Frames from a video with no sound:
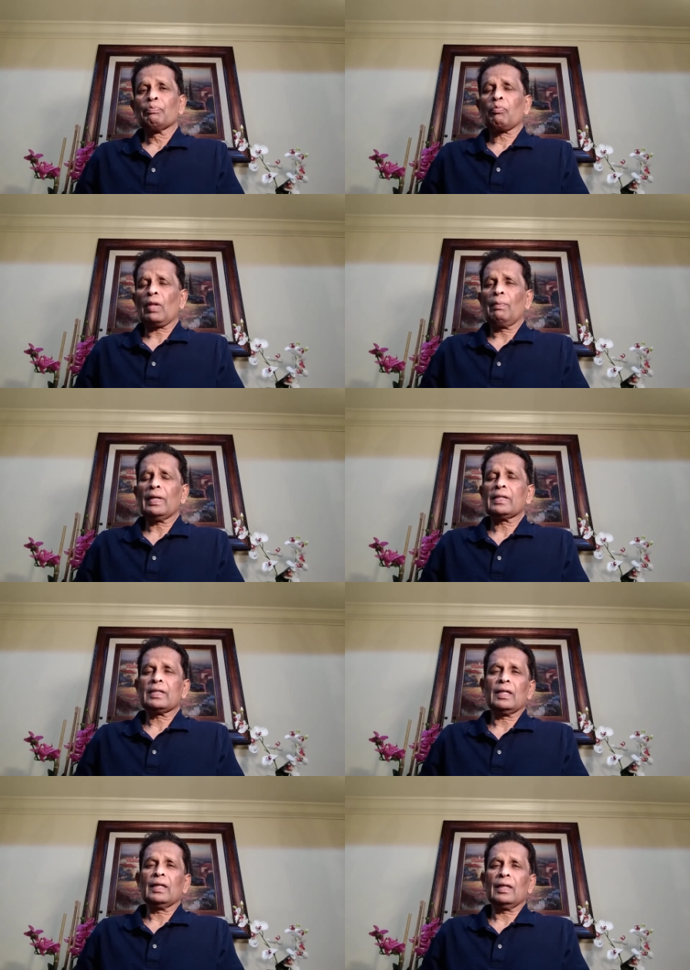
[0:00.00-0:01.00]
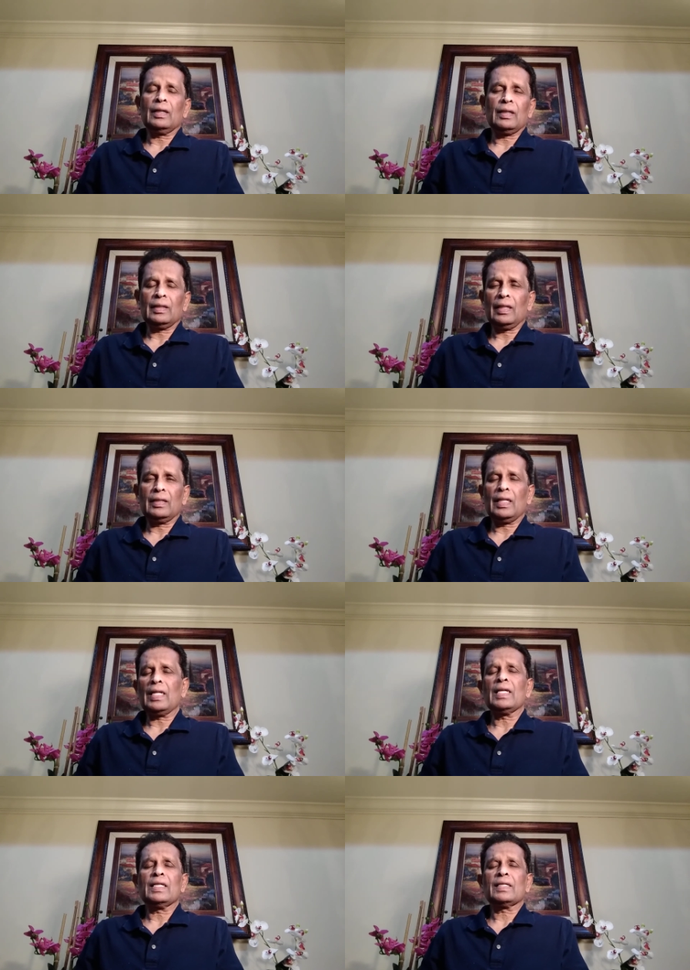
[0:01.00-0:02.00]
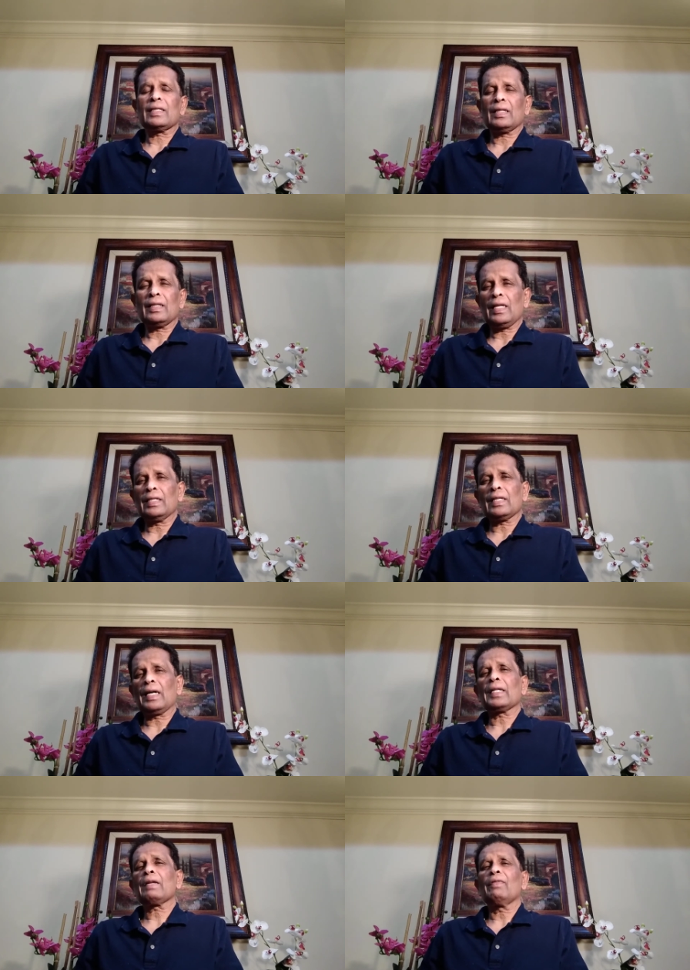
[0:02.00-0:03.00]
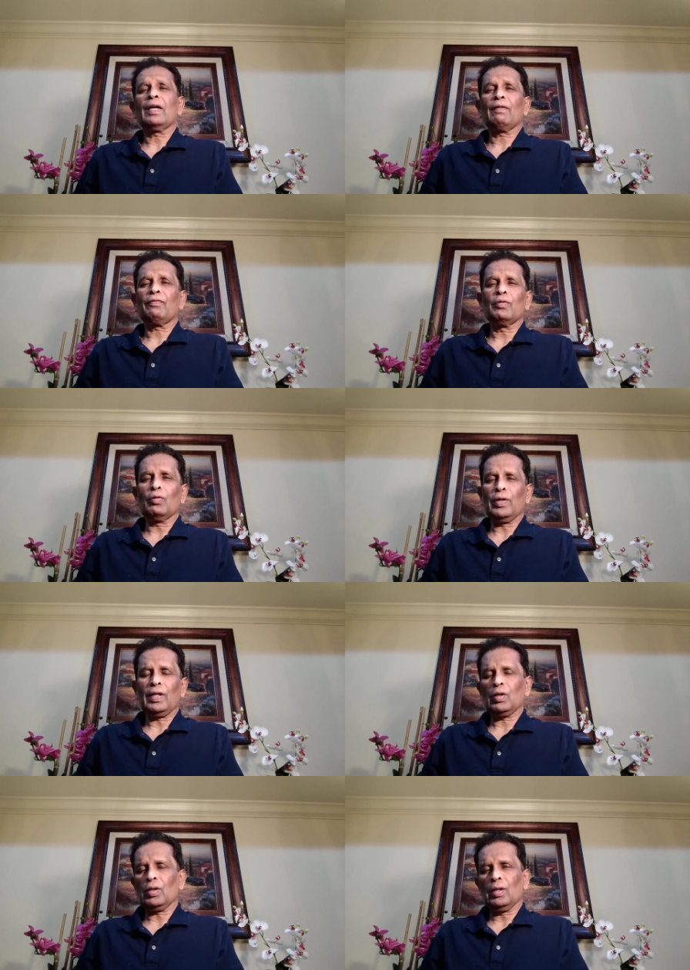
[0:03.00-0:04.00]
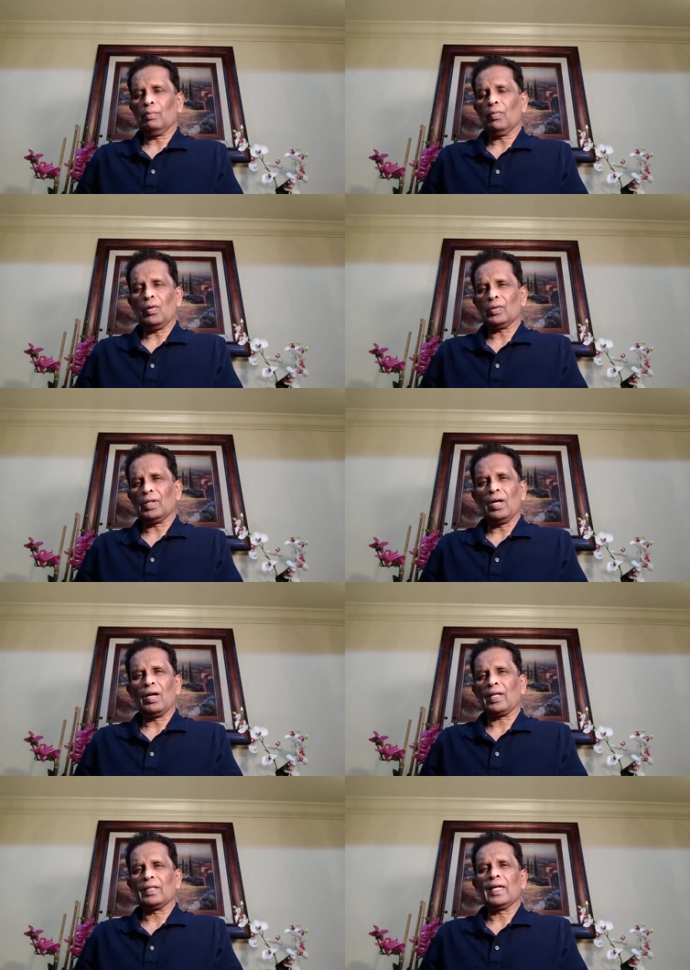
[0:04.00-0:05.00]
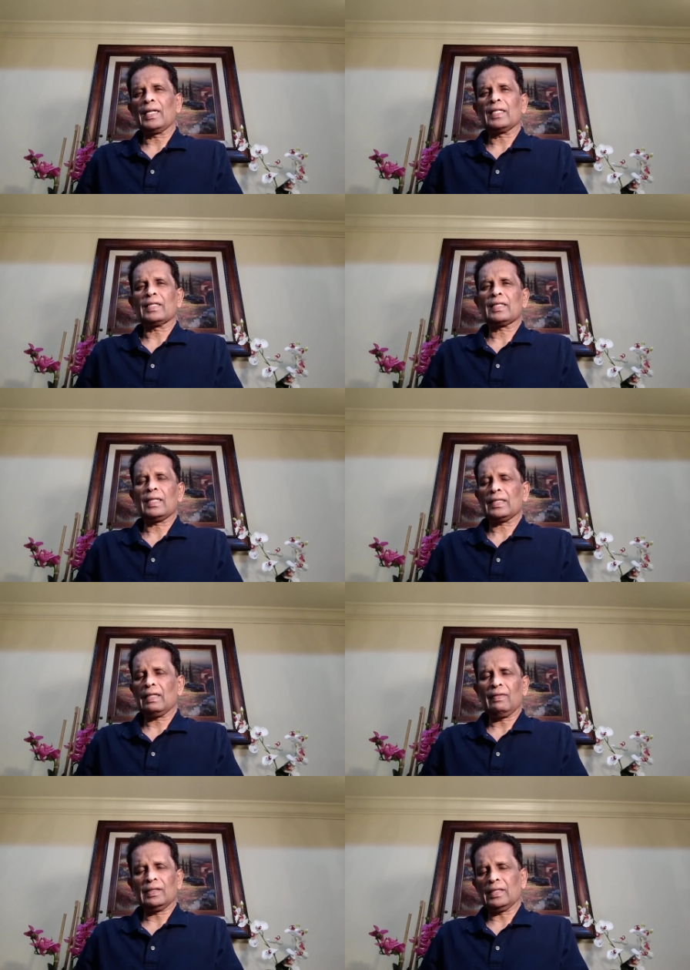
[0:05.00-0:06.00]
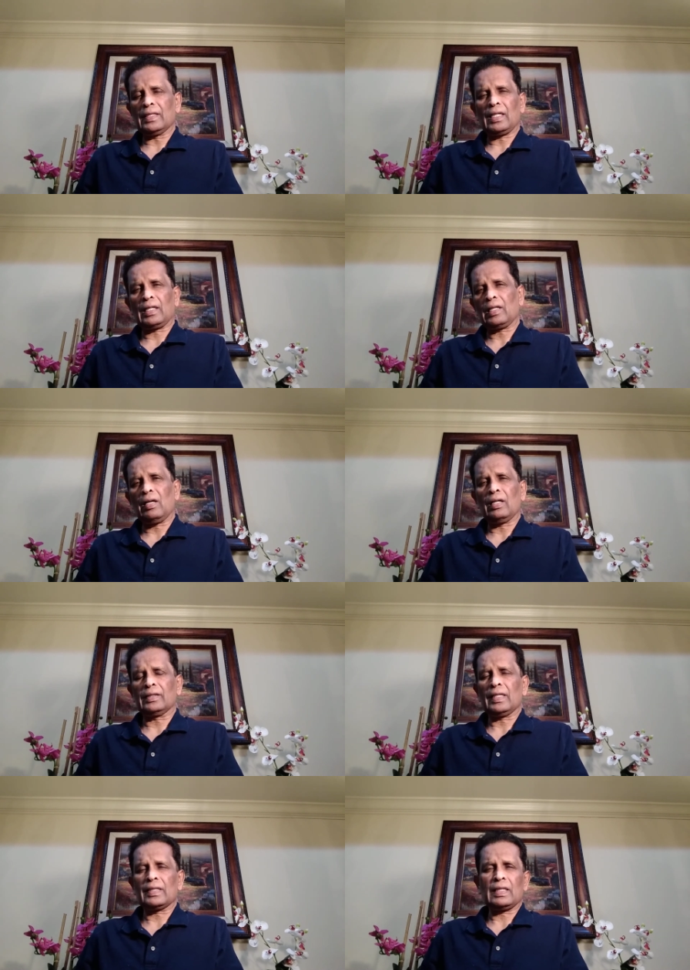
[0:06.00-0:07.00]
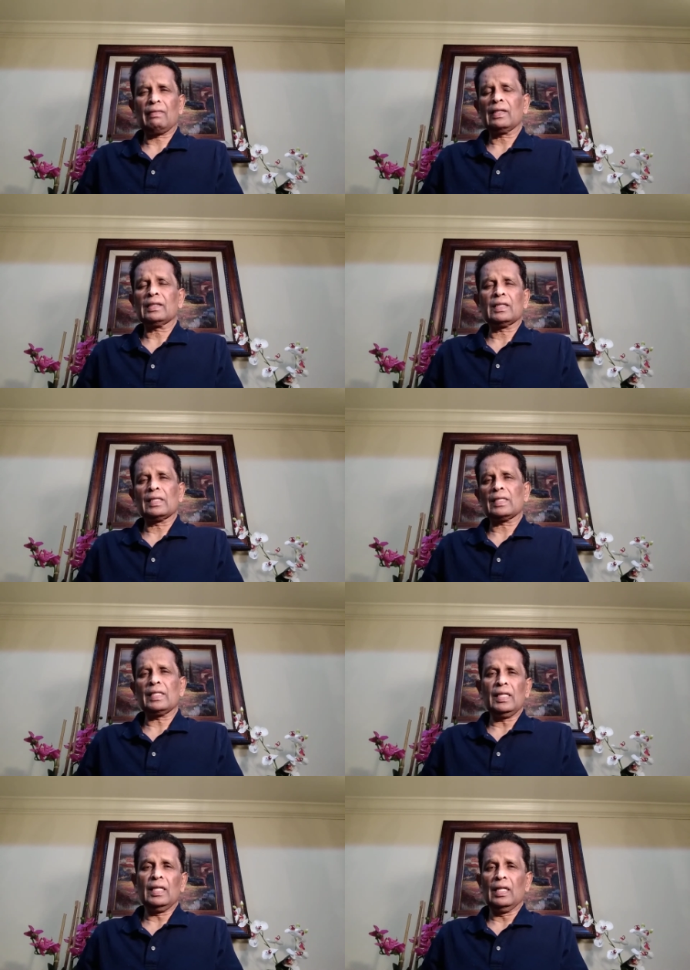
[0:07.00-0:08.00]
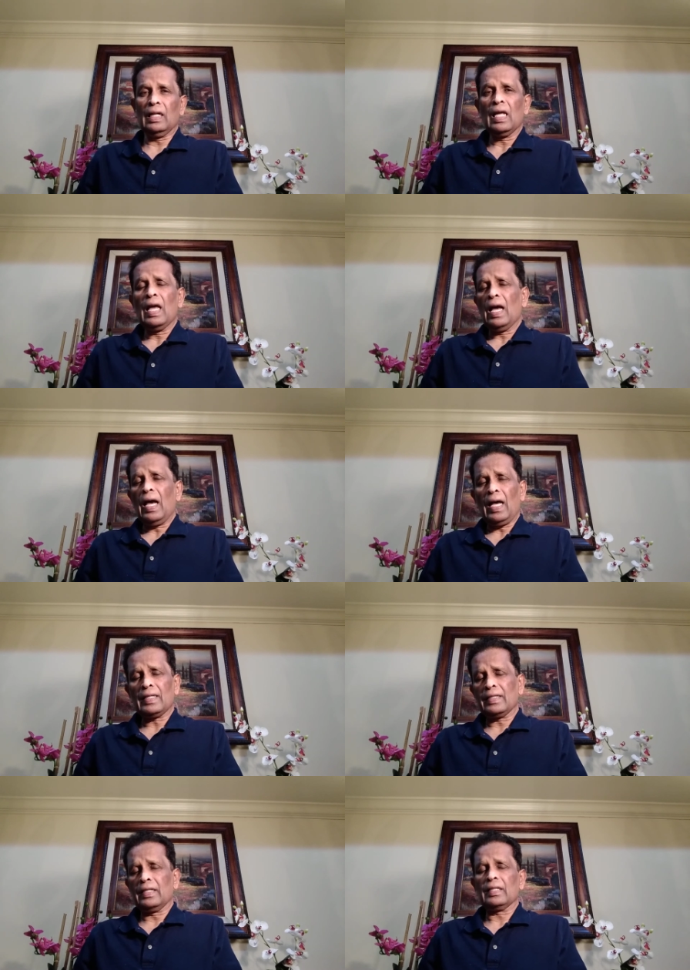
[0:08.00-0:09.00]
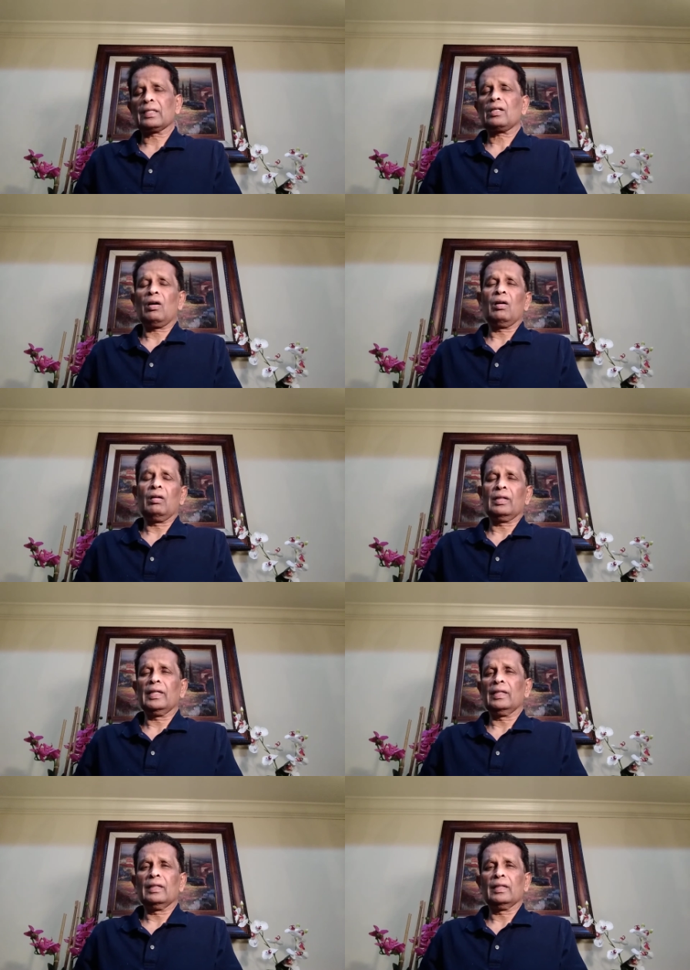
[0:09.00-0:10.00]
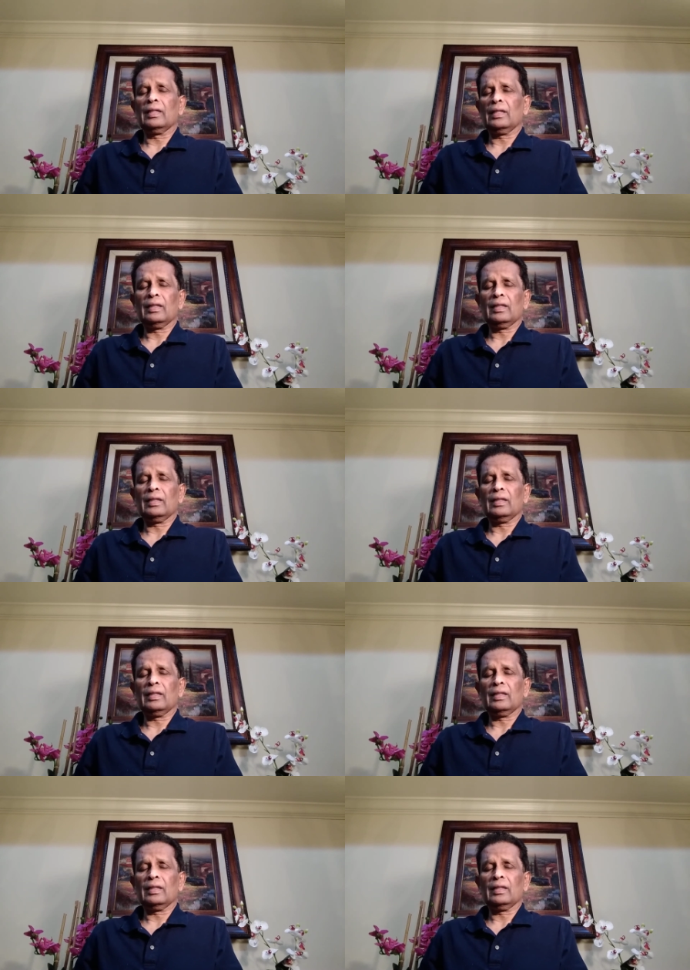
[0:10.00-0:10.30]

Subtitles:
But there is another way of knowing about God, and that is the seventh chakra, the seventh seal, as it is called in